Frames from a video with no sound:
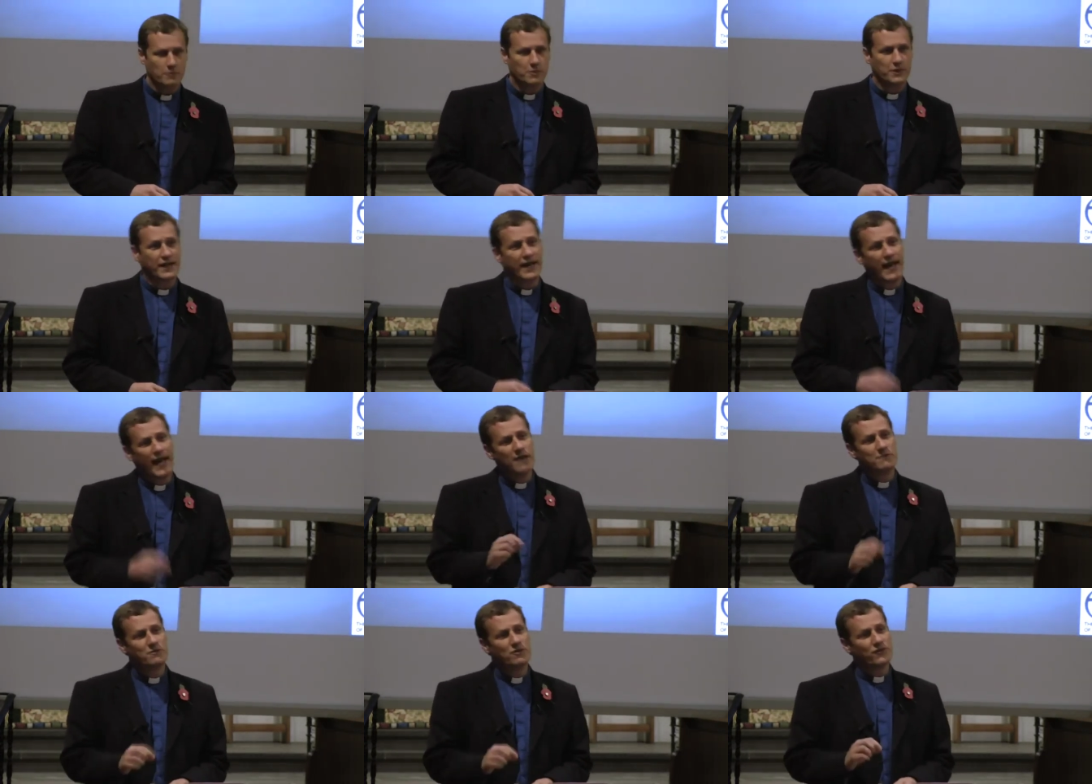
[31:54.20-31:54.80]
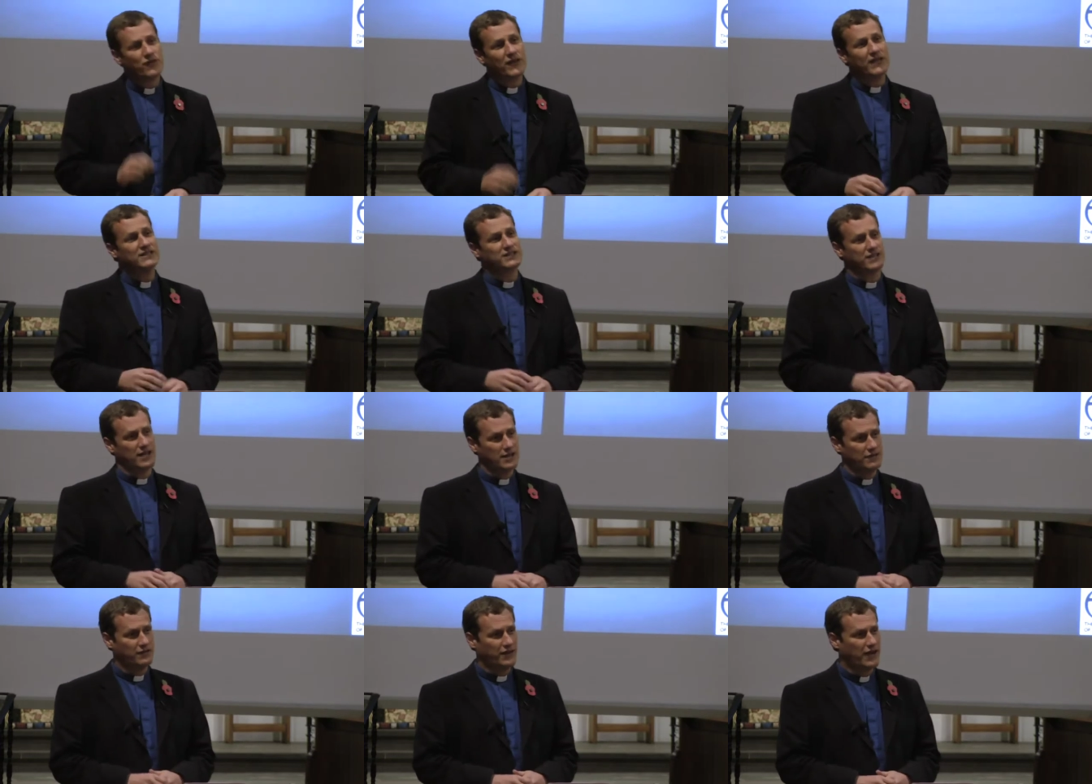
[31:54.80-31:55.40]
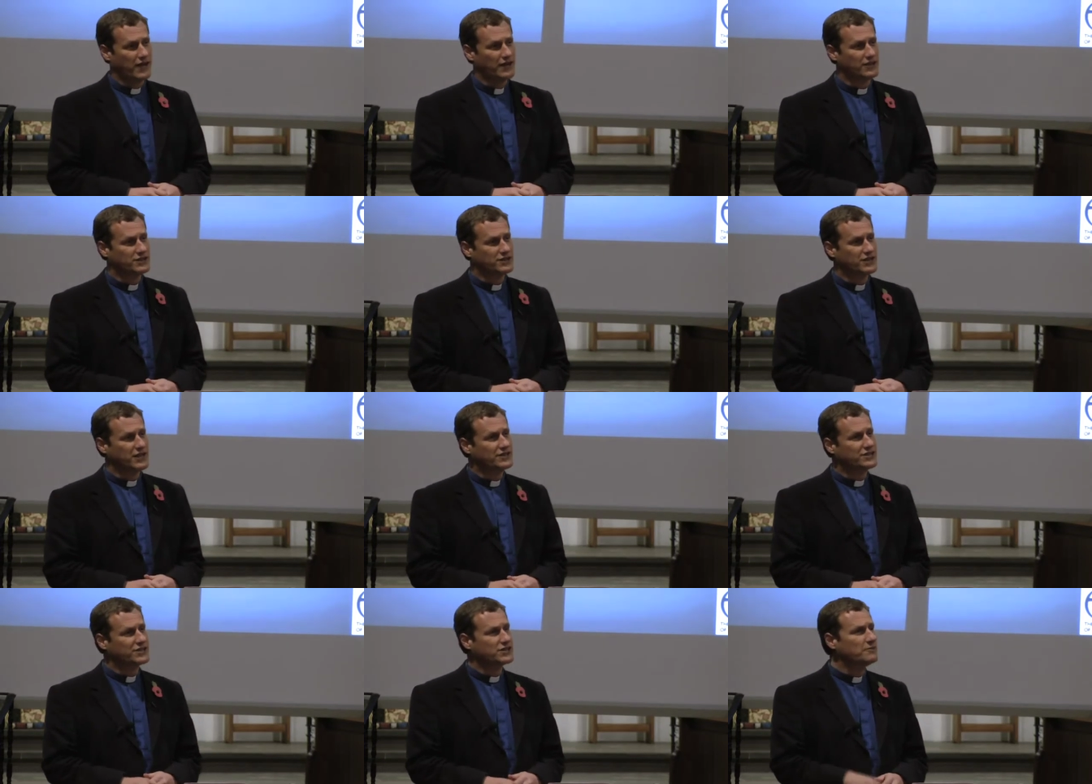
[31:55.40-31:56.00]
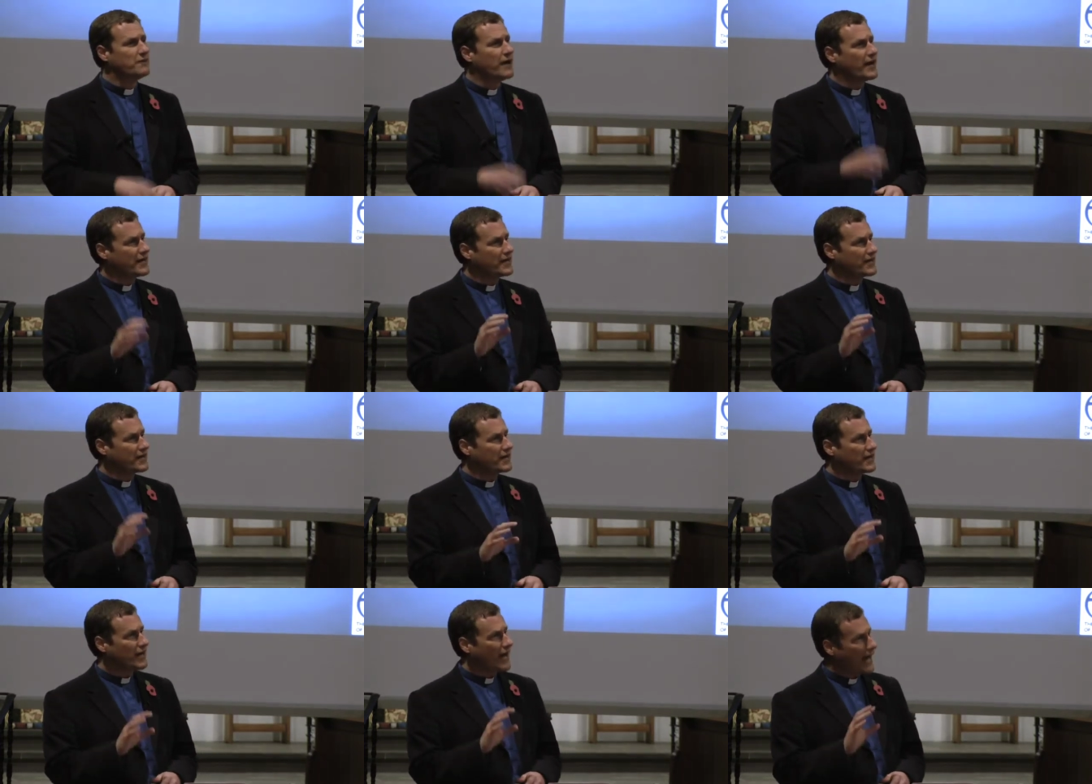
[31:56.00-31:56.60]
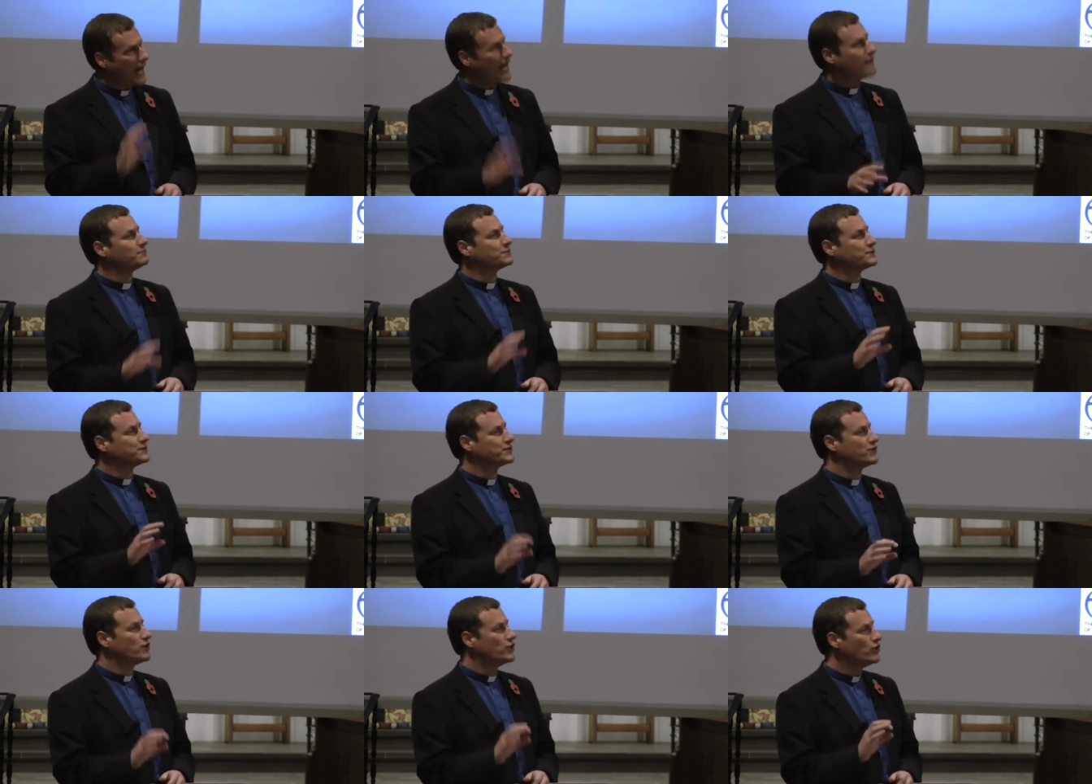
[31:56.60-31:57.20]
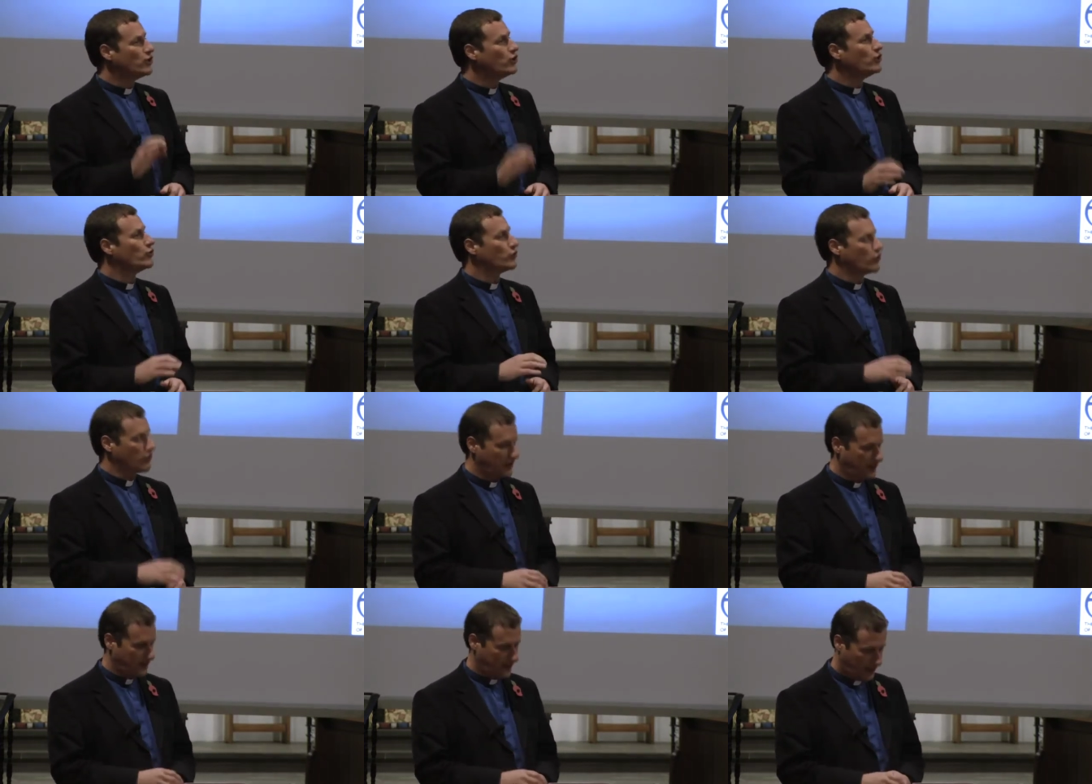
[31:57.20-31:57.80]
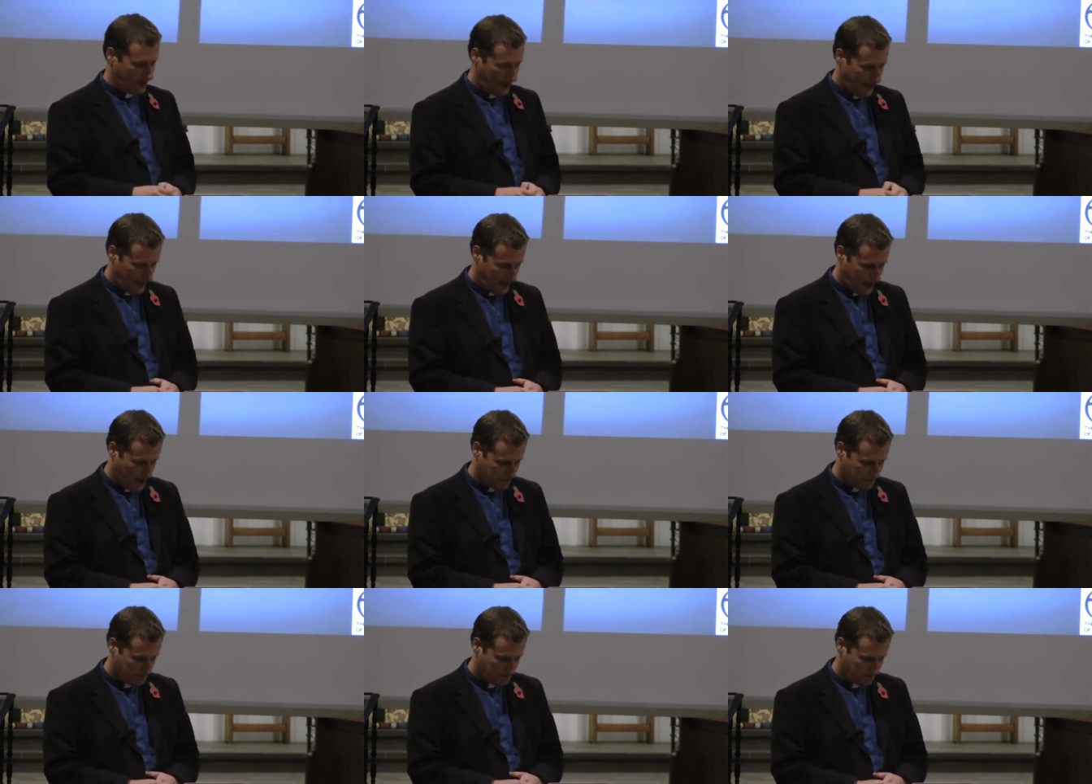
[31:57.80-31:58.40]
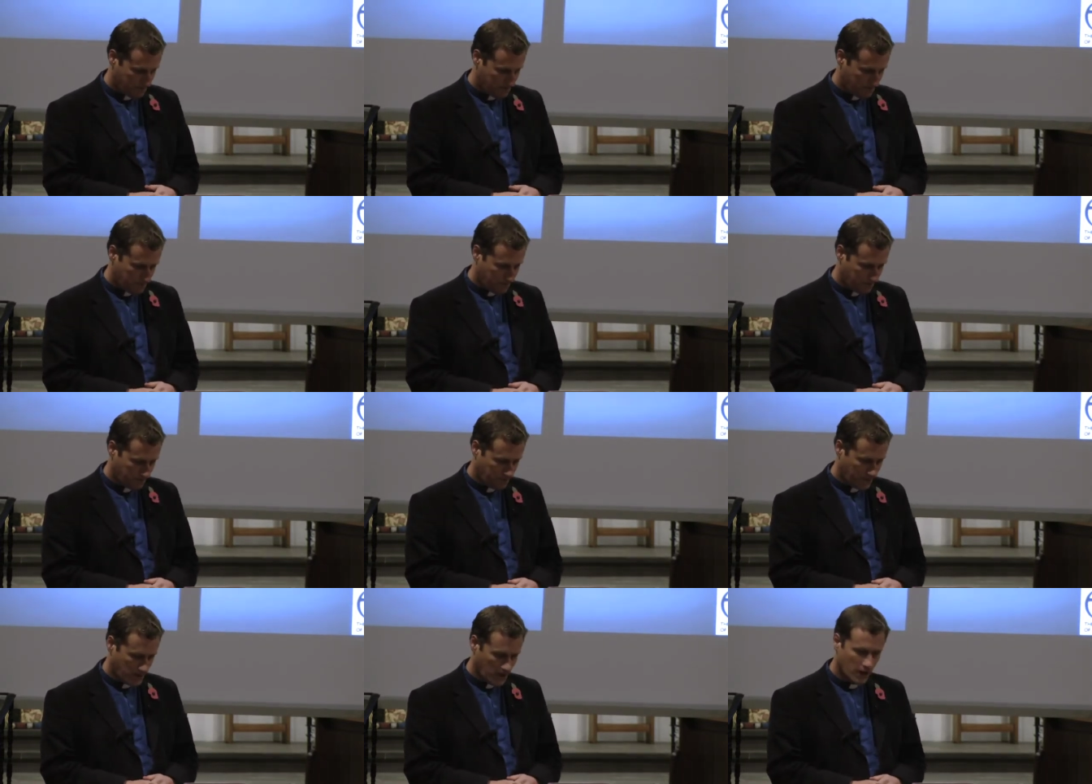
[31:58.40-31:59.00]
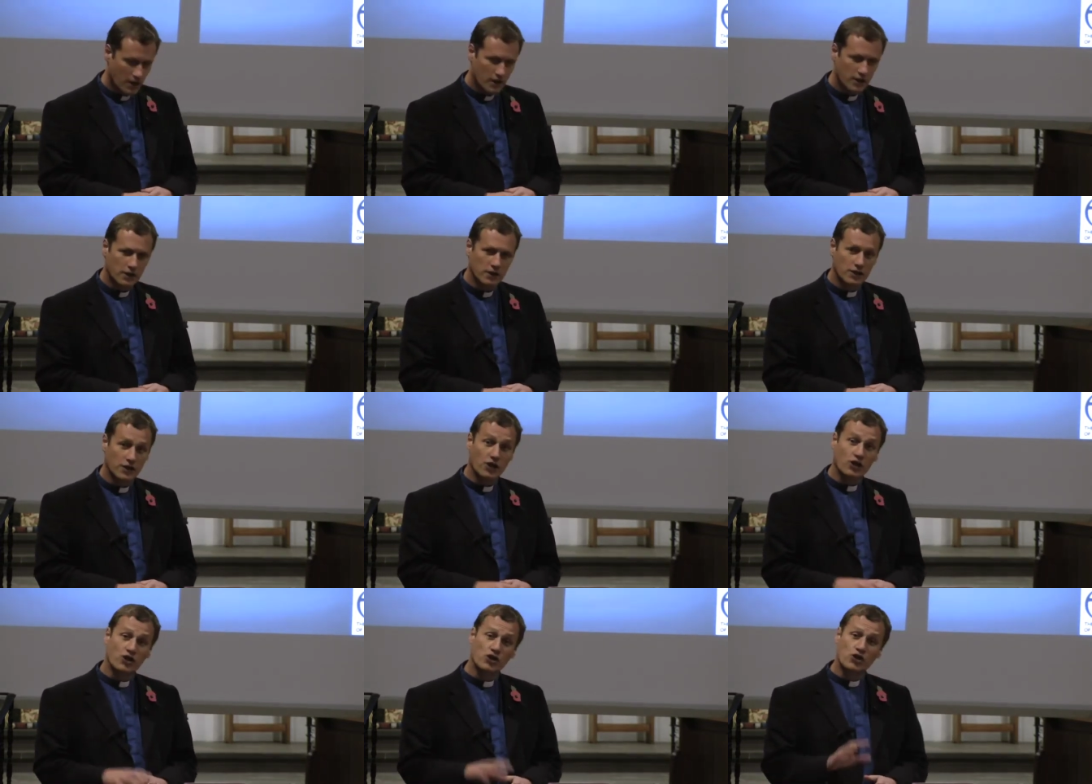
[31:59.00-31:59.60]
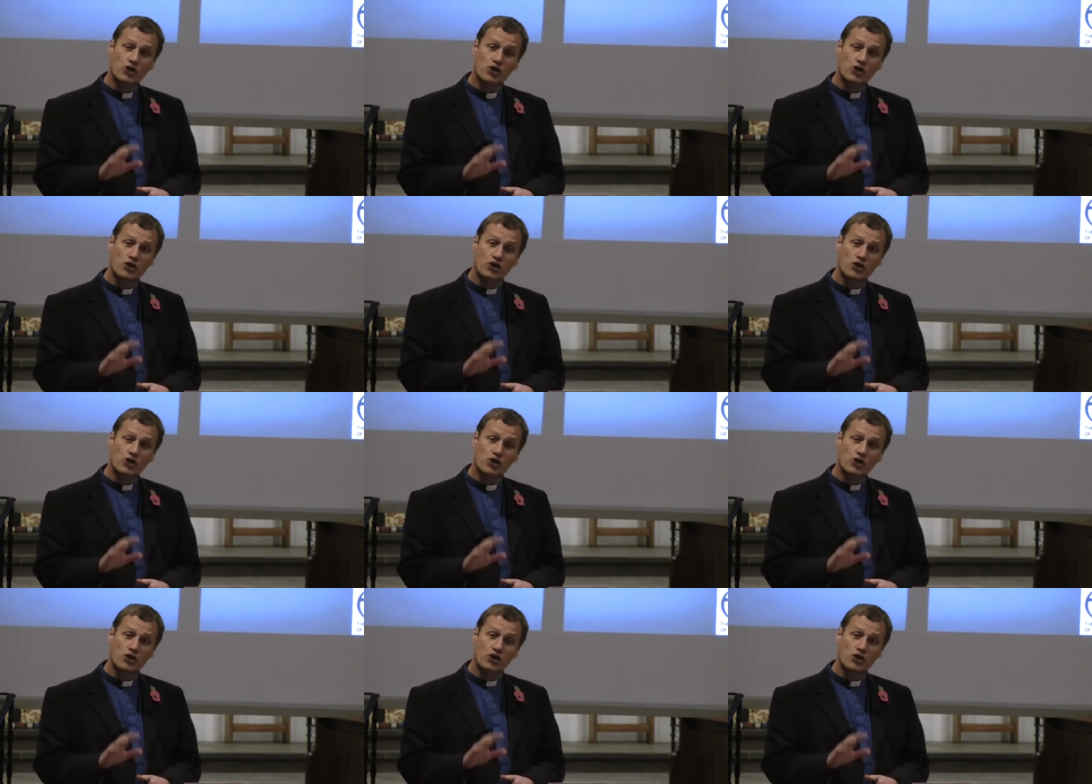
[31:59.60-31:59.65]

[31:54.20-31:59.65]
But the aim of these evenings is to make absolutely clear that